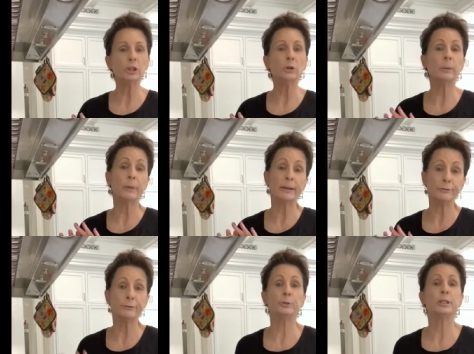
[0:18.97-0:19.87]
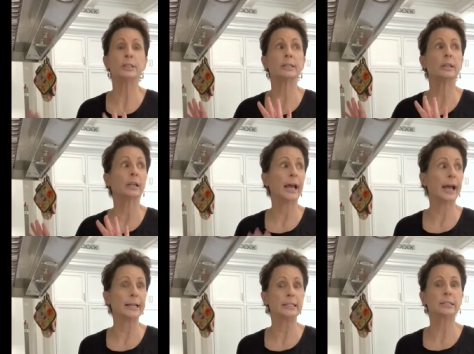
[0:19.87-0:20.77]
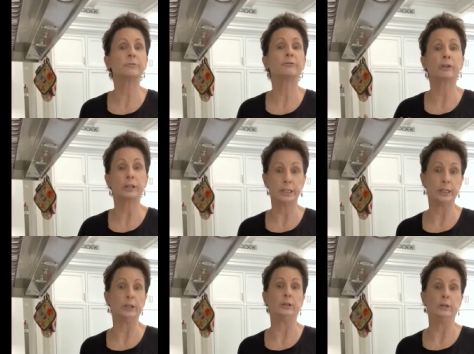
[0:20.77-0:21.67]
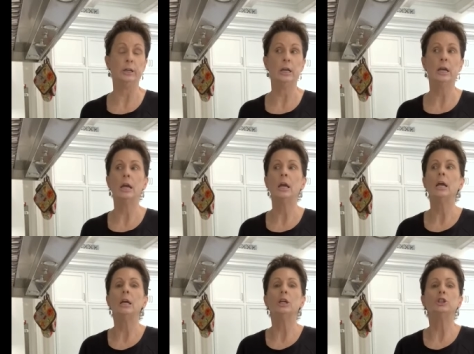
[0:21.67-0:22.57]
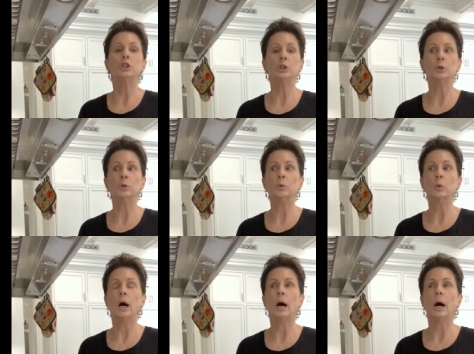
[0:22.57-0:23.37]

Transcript: but my food is the last frontier to